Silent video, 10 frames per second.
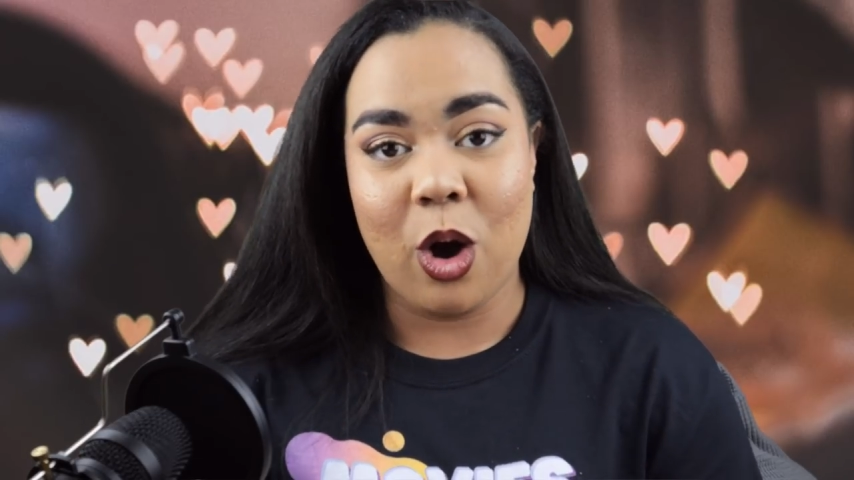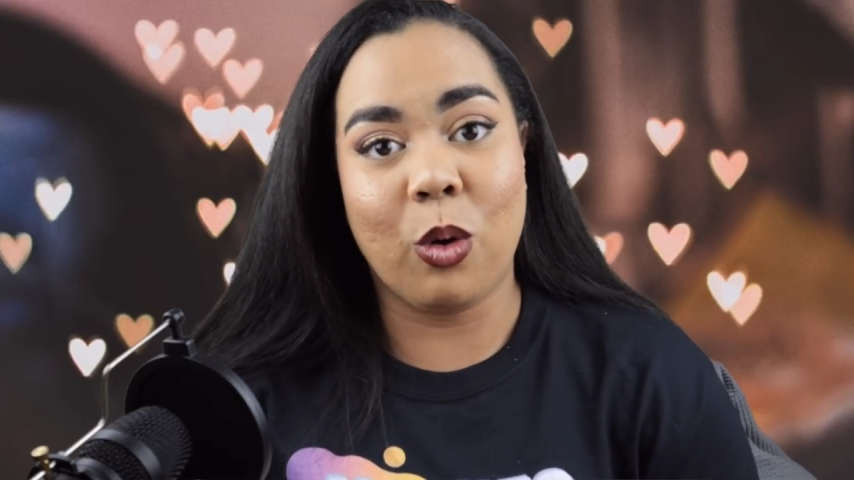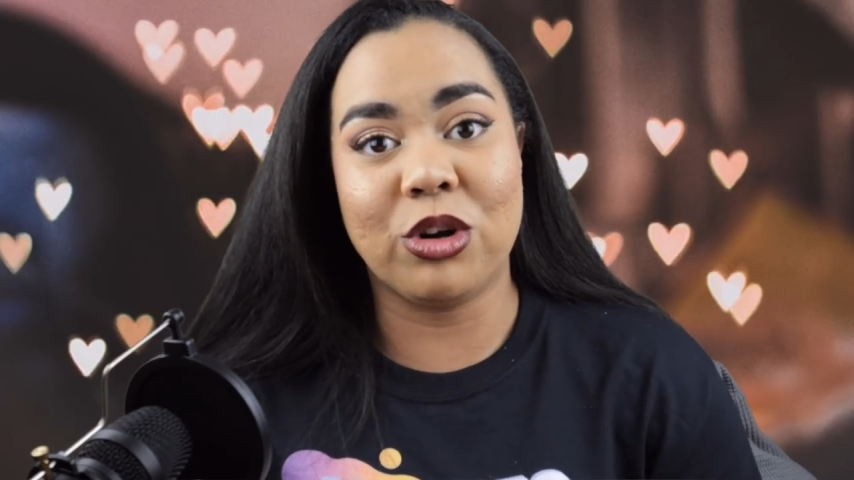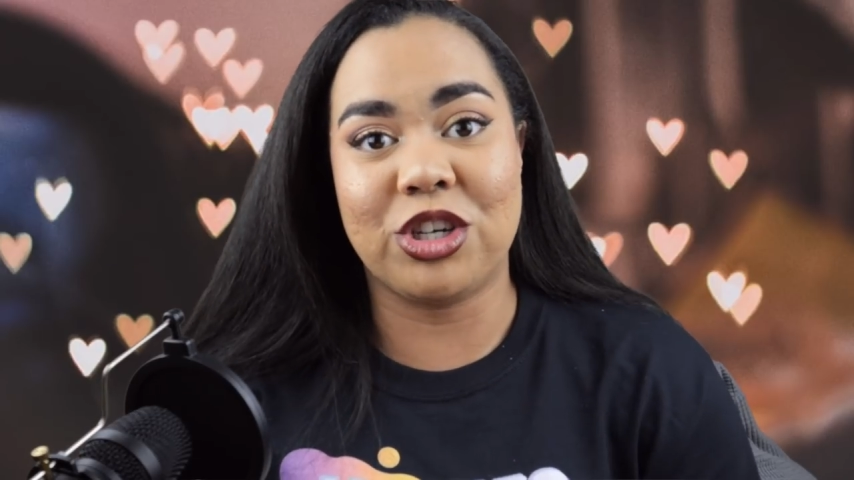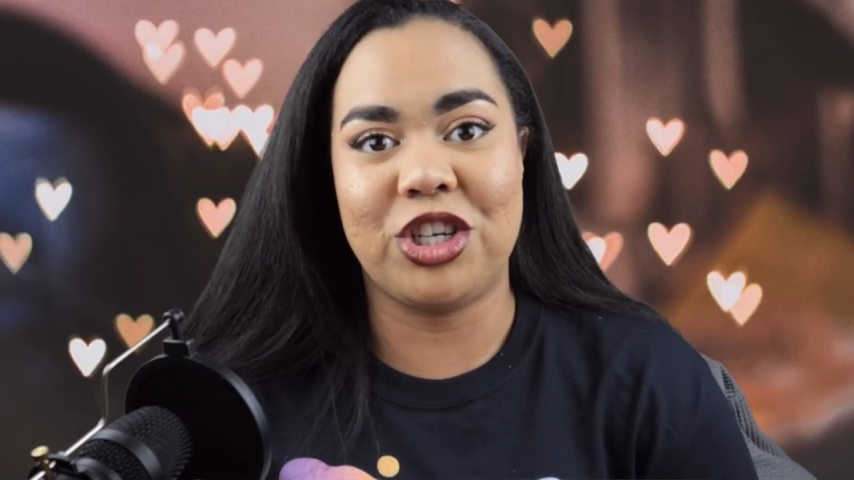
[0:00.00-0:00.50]

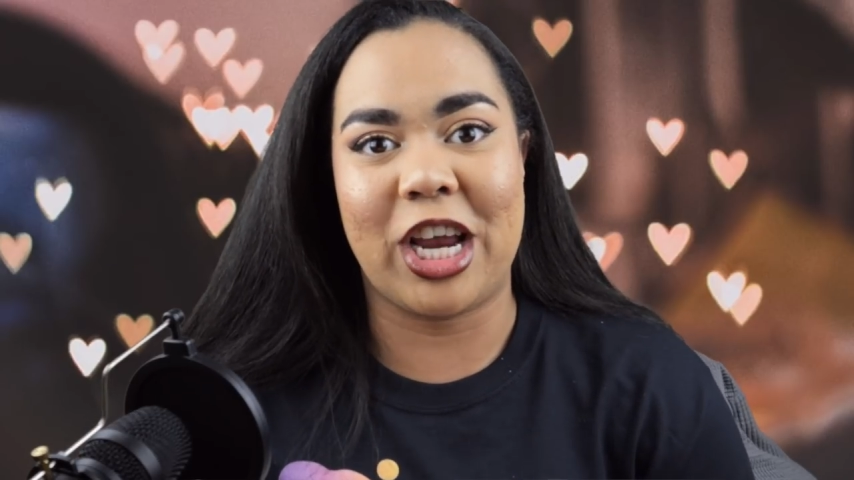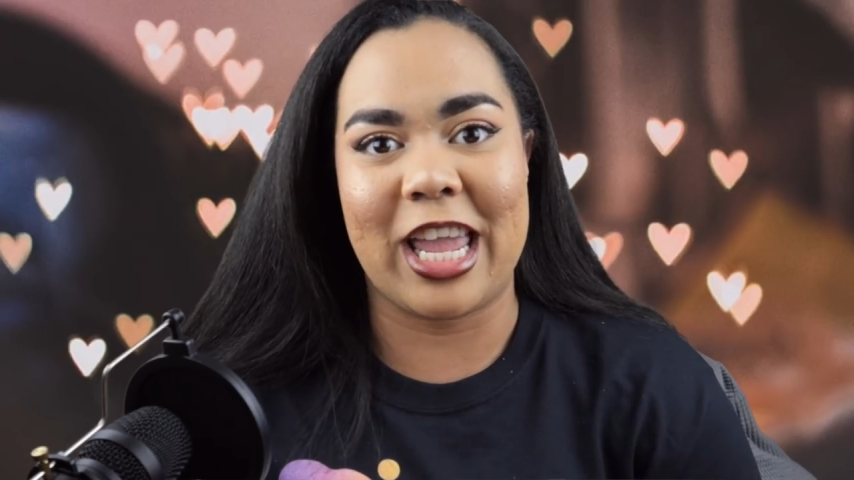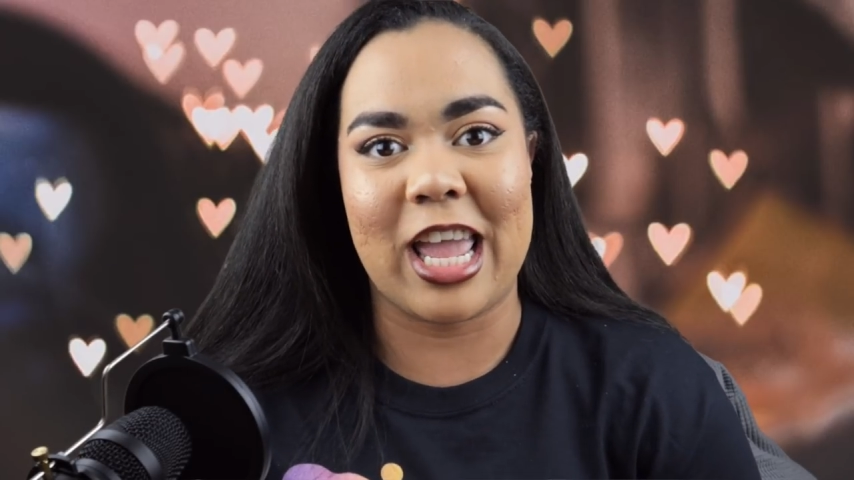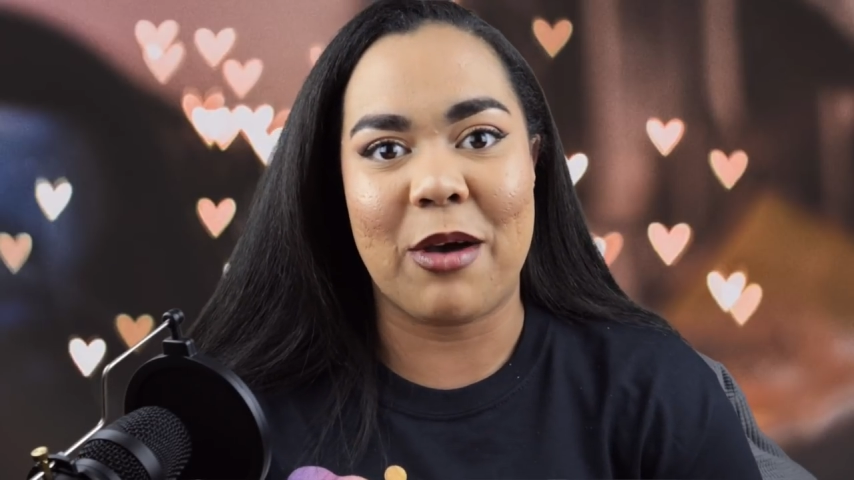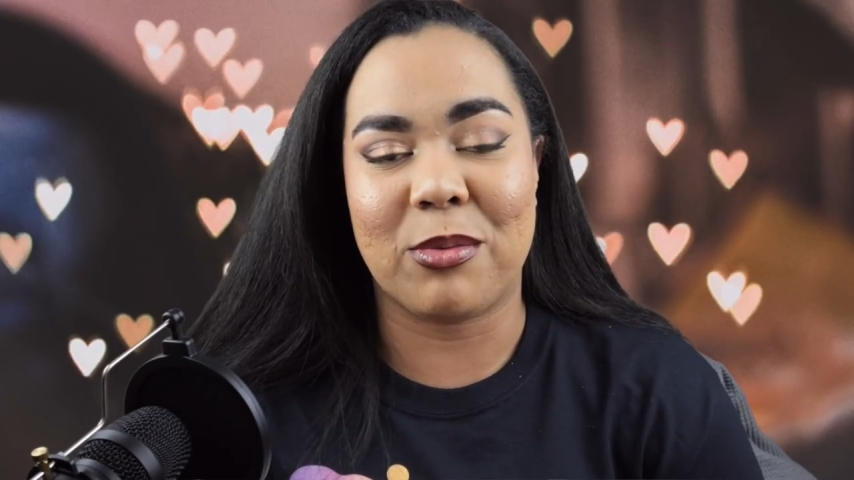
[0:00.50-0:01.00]
or just
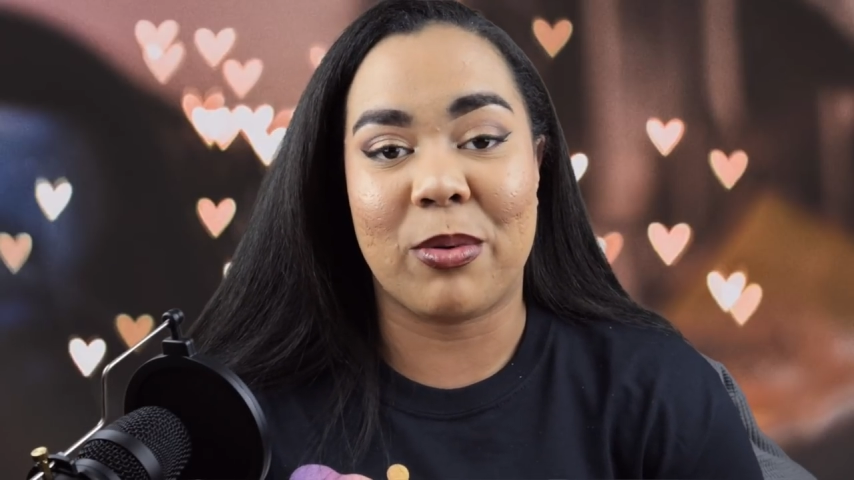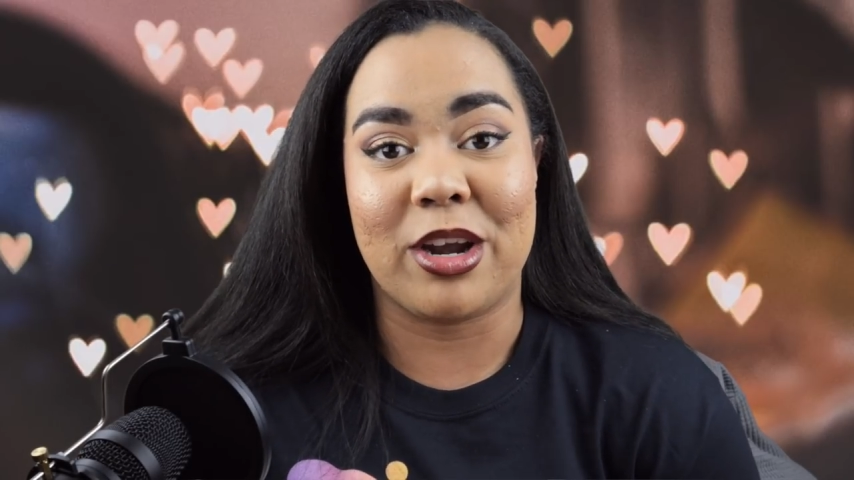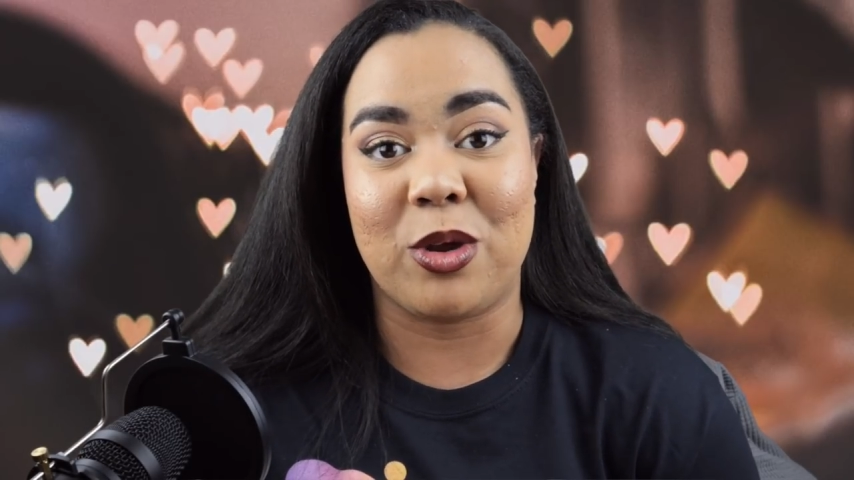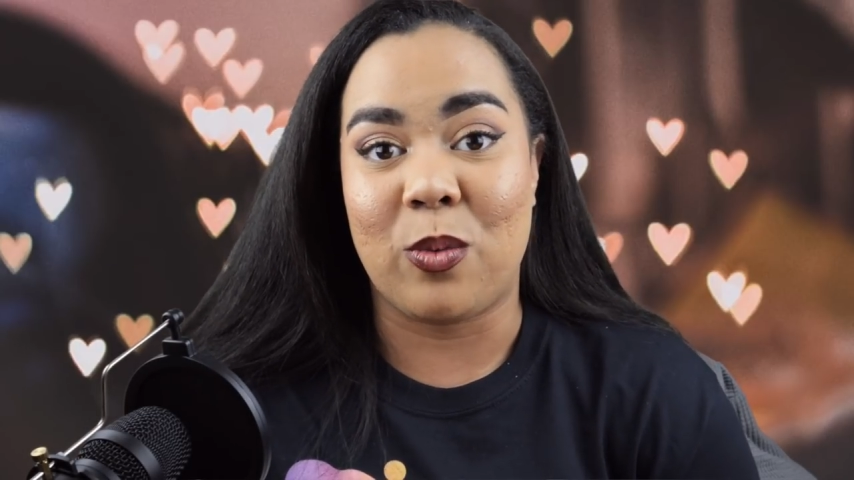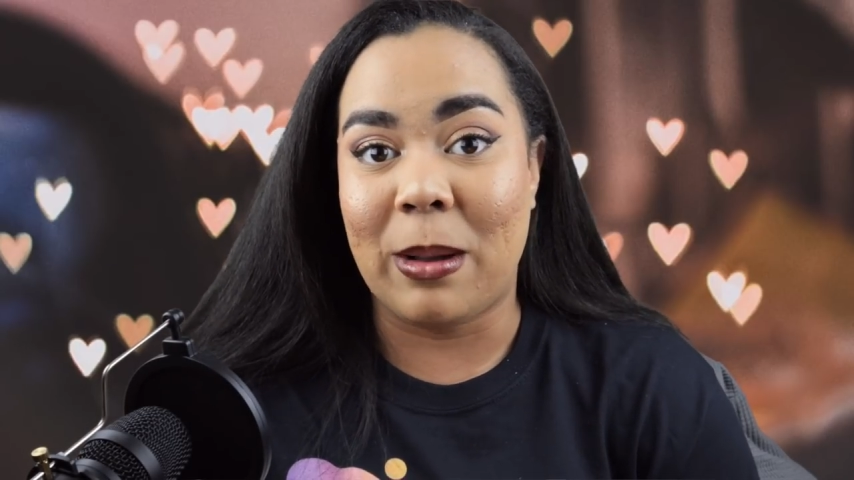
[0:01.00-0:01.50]
checking out the brand new